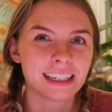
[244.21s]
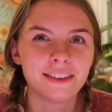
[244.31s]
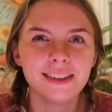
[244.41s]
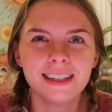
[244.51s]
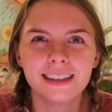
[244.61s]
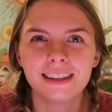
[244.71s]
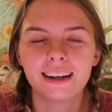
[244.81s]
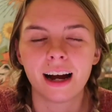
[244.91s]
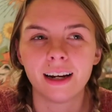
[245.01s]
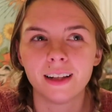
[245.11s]
it always
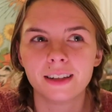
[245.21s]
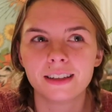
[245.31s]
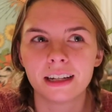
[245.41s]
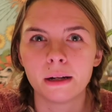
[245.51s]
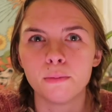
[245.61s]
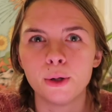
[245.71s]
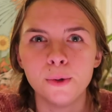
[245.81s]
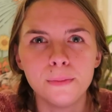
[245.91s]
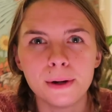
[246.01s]
kind of looks like poop.